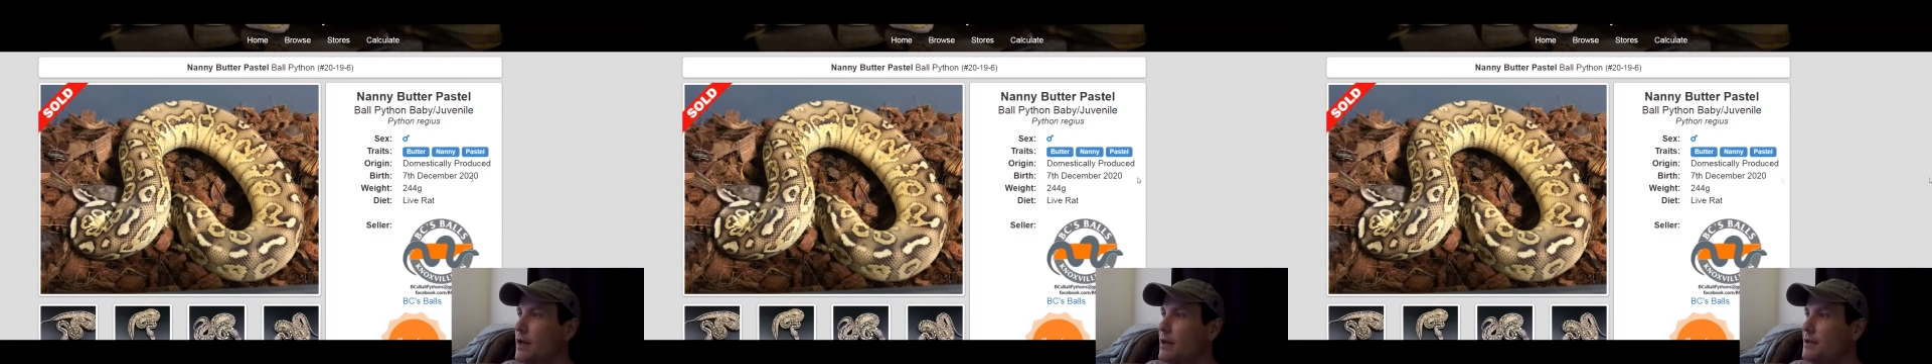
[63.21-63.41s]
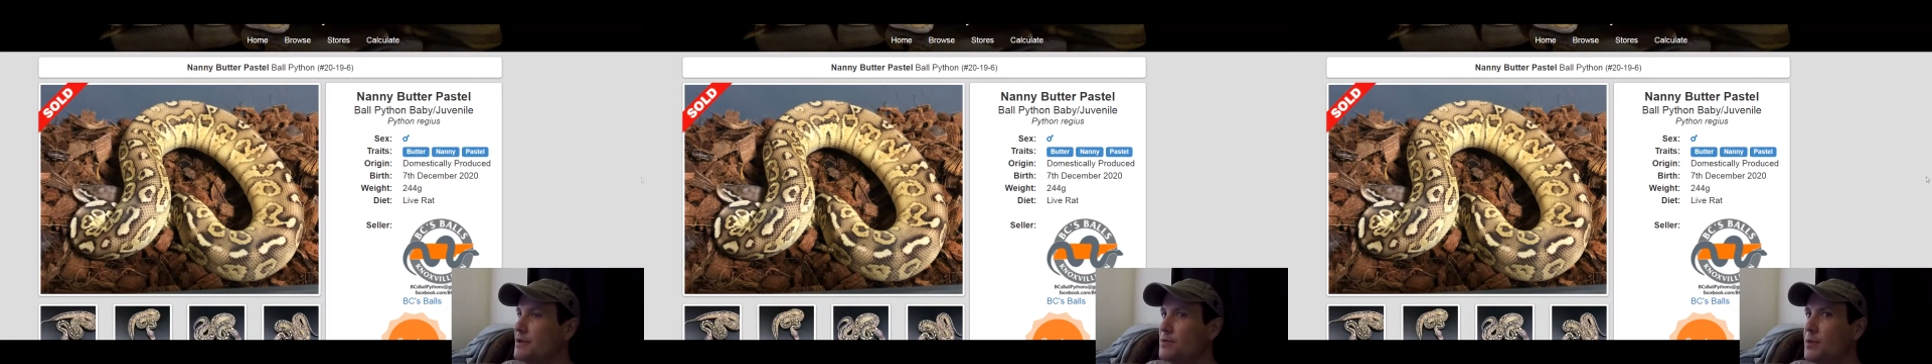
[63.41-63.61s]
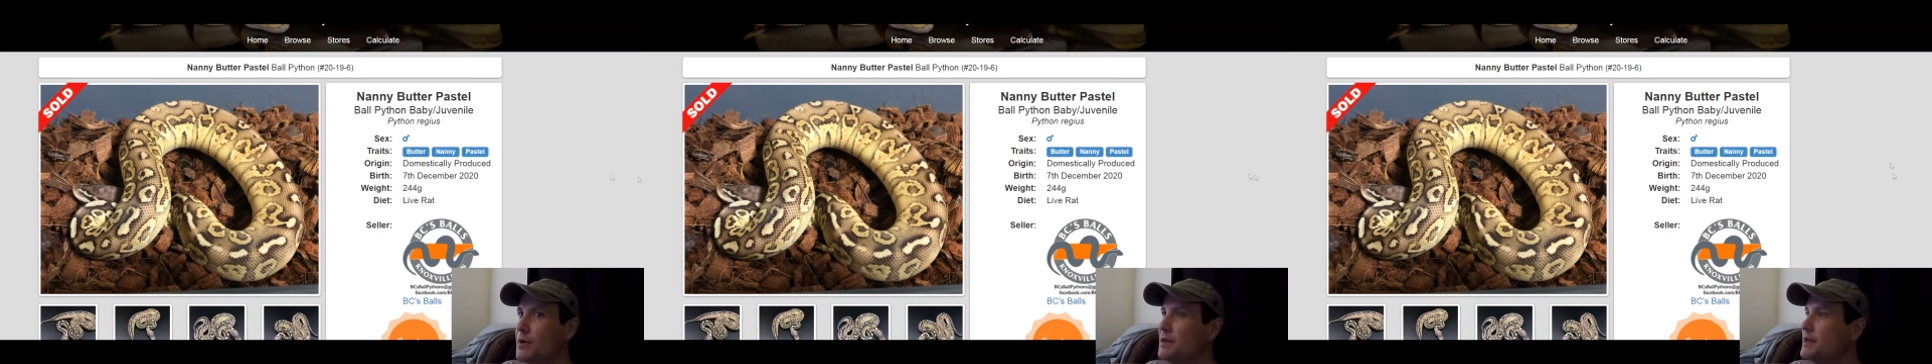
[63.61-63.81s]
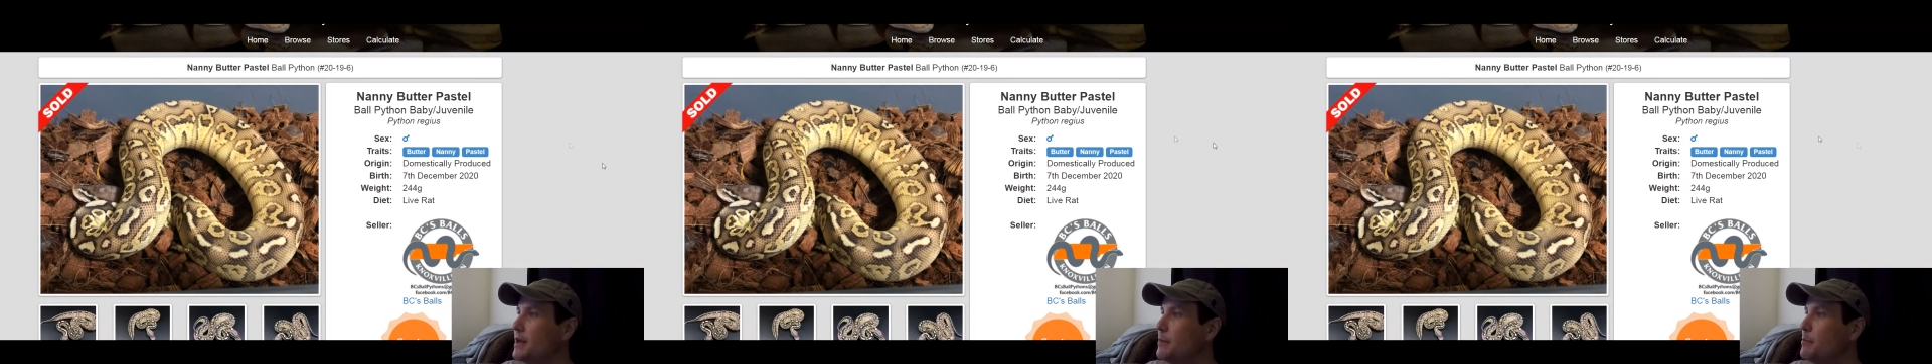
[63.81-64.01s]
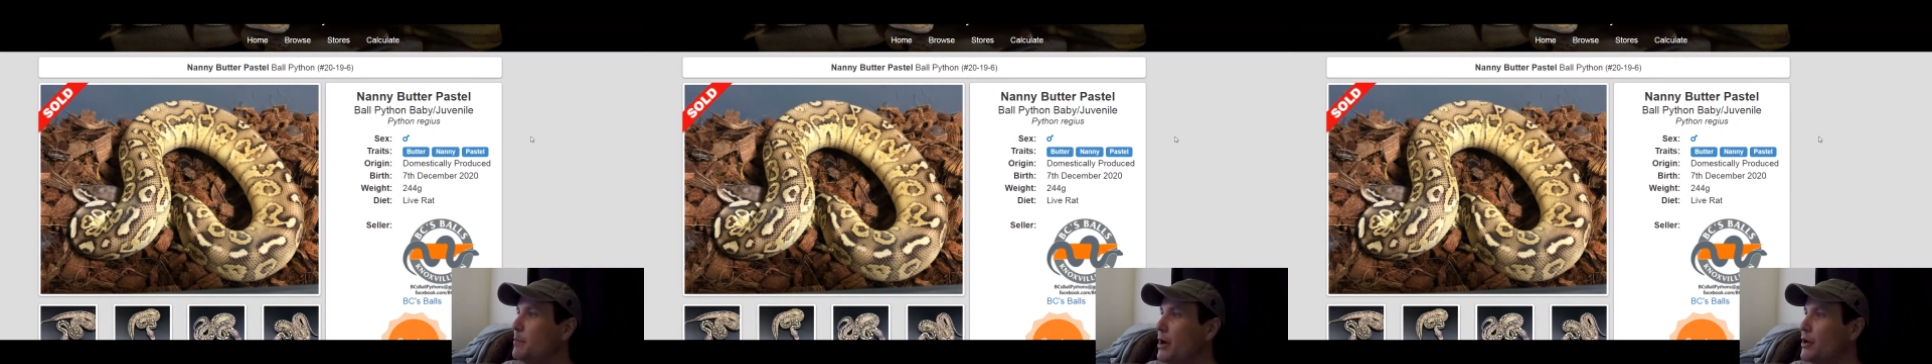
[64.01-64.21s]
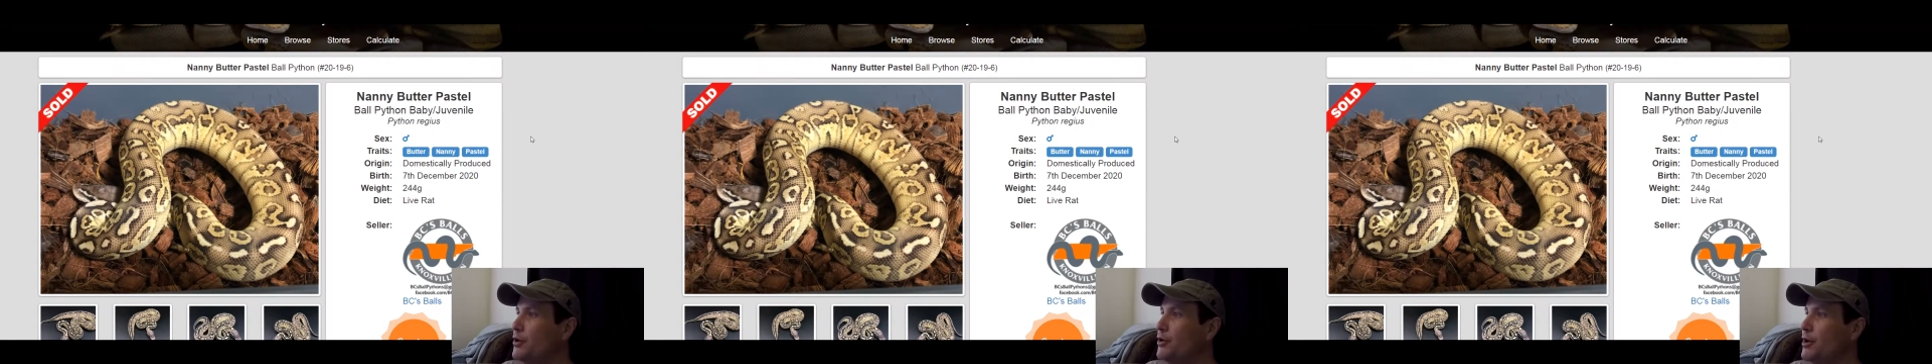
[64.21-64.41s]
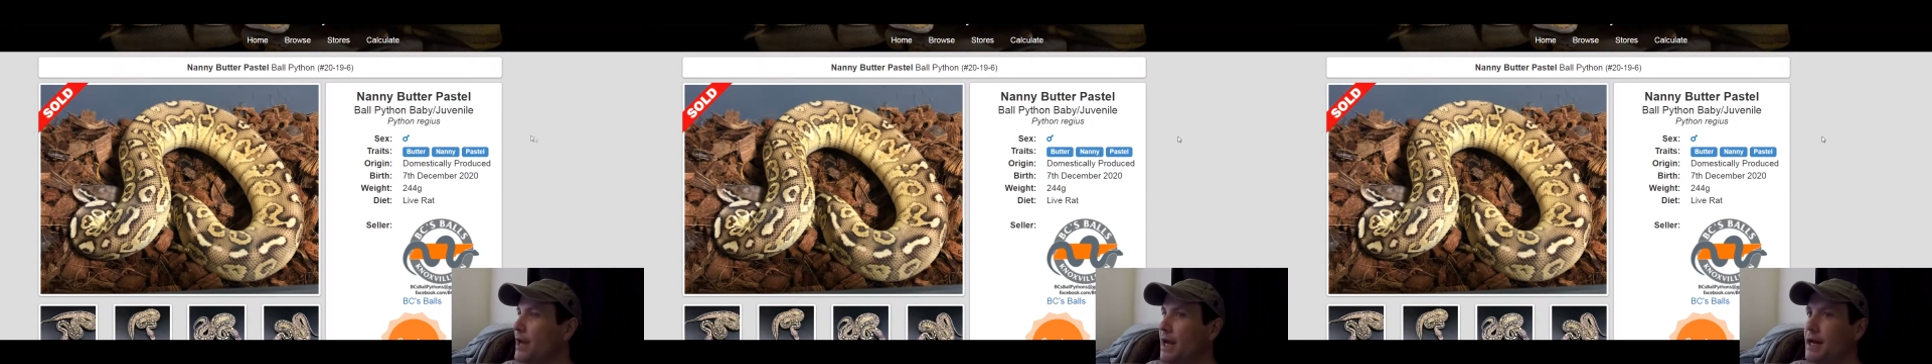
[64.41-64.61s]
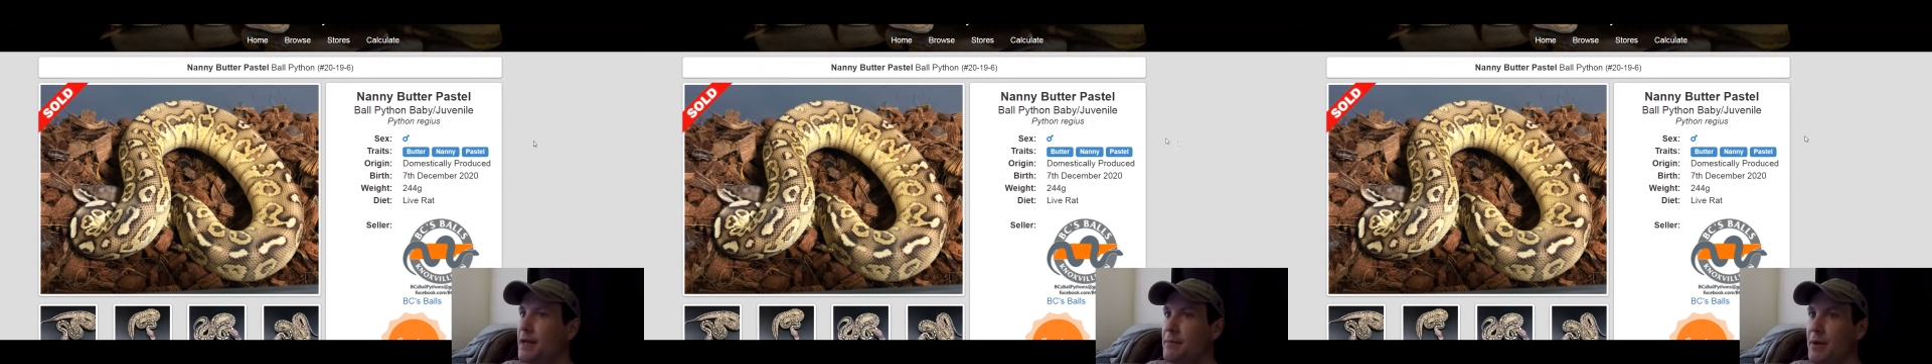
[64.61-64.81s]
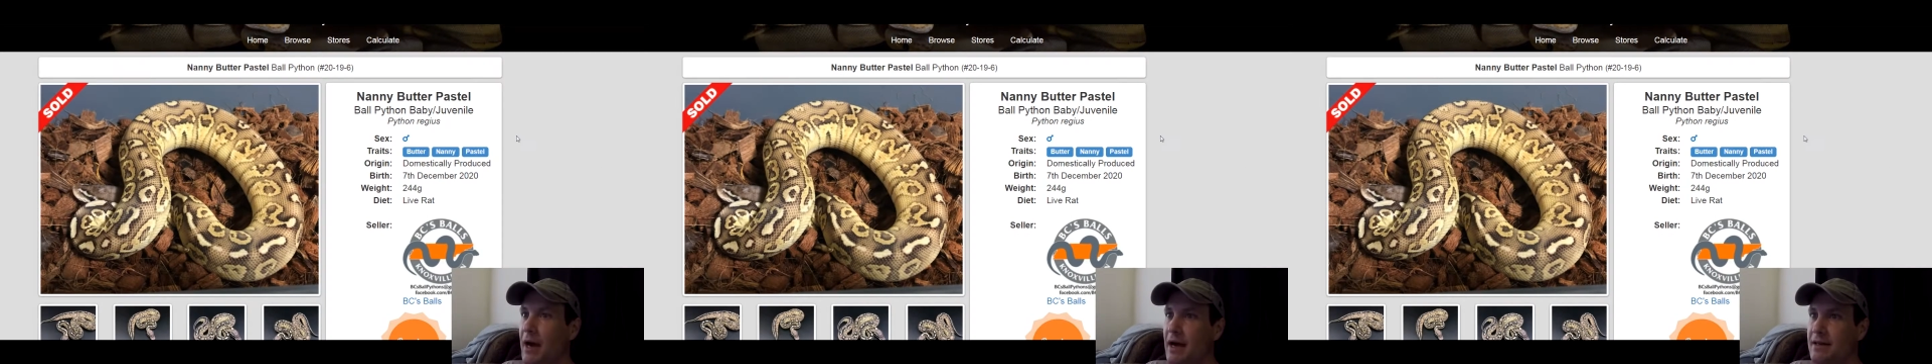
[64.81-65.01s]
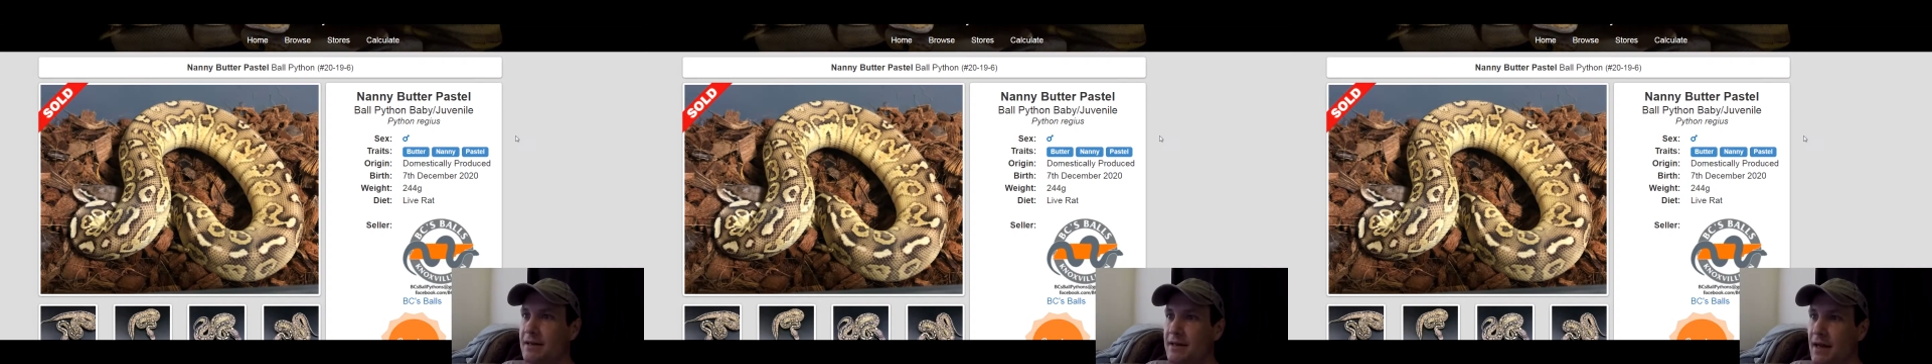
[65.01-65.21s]
This one is a butter nanny
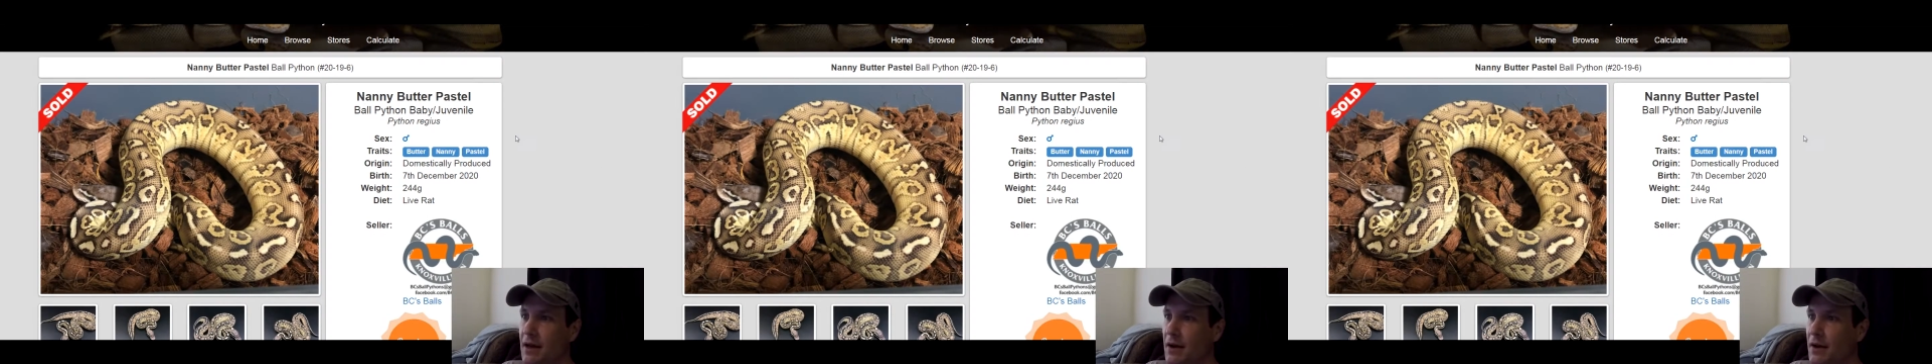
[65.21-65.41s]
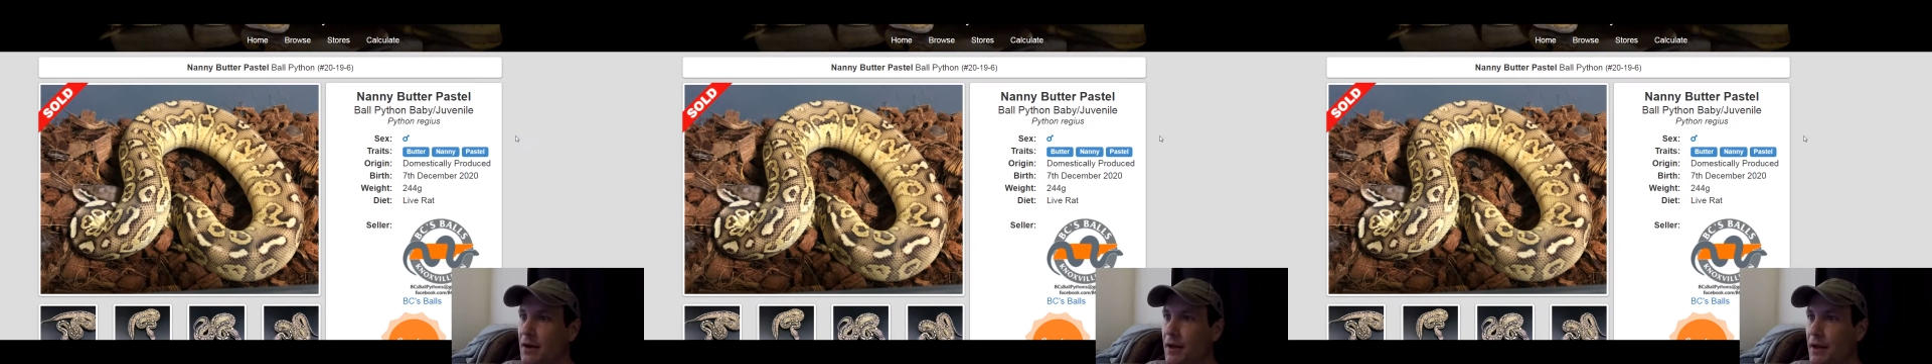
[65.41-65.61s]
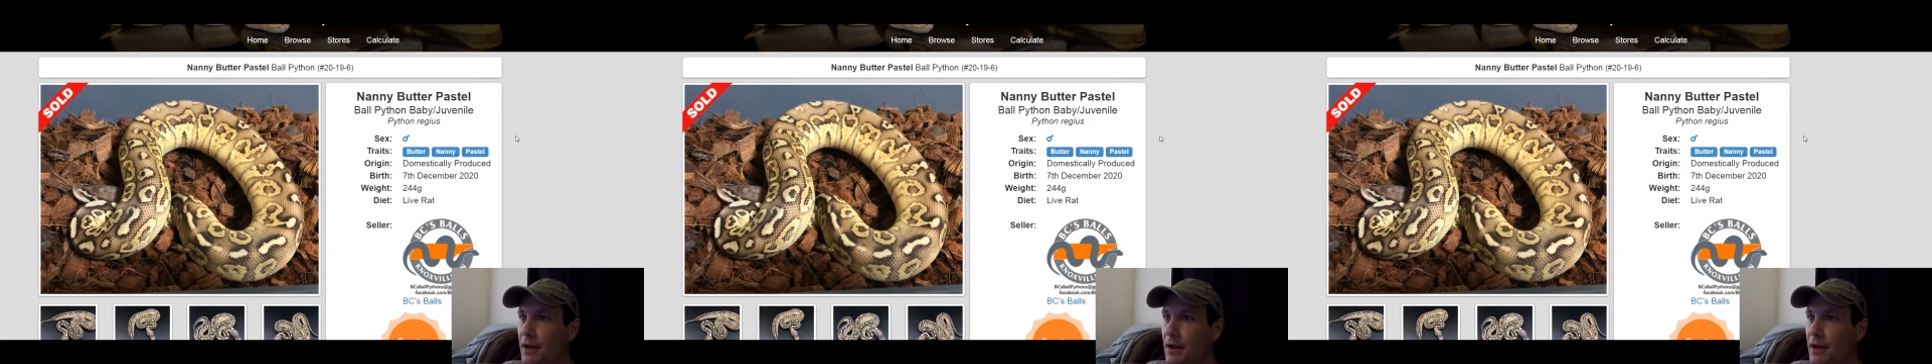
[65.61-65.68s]
pastel.